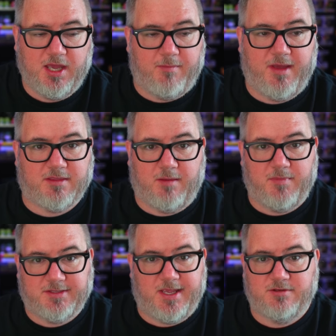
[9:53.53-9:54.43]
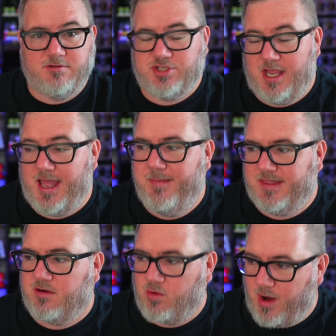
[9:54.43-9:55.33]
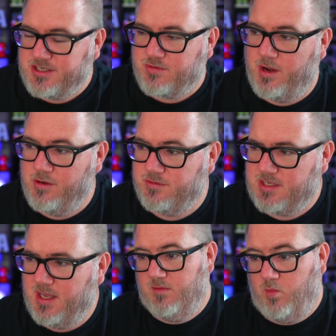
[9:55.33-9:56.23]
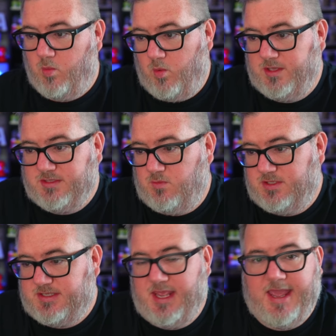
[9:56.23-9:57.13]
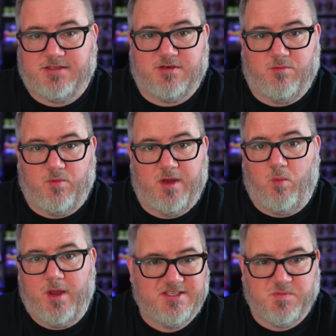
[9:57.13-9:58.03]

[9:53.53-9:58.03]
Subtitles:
I'm at the crossroads. What's the answer? What is